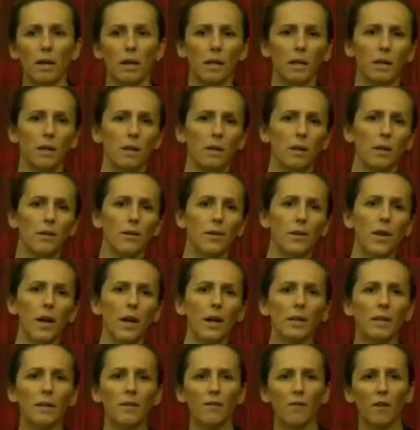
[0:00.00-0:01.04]
in
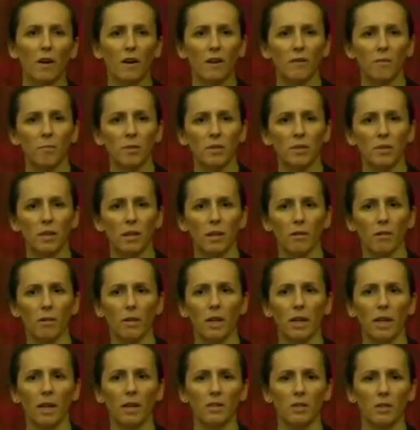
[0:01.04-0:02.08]
95% of the
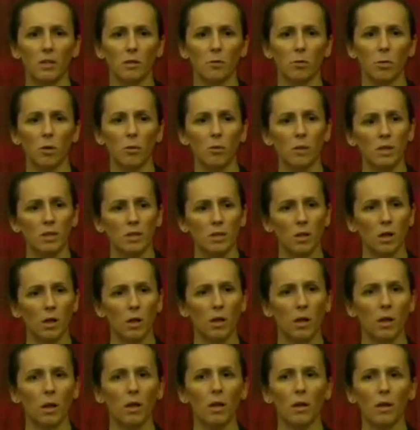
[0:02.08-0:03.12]
cases where we
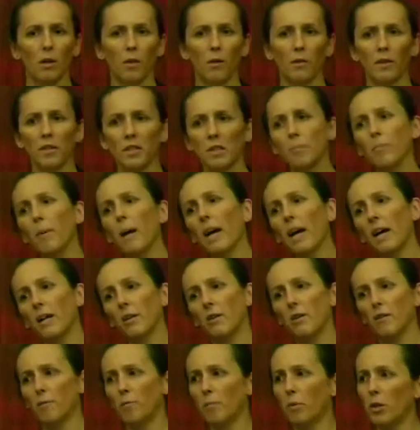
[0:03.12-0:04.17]
saw this
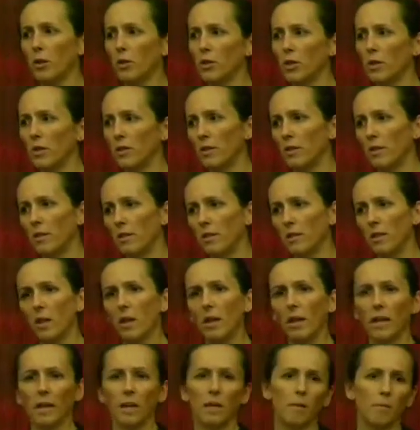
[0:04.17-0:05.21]
pattern of purchases,
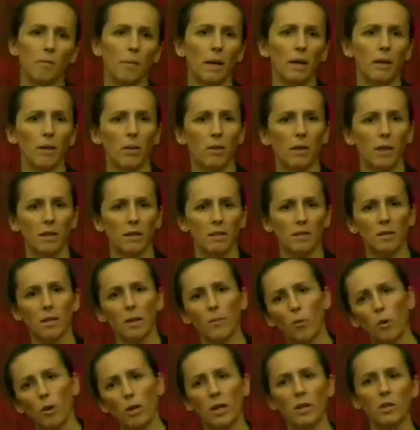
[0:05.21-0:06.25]
it meant that
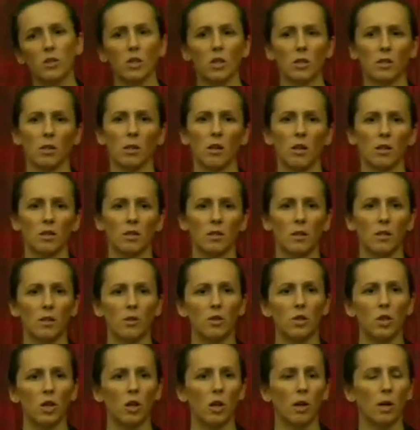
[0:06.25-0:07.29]
someone had just lost their
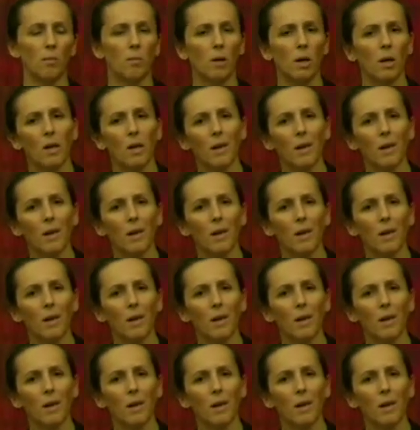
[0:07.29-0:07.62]
job.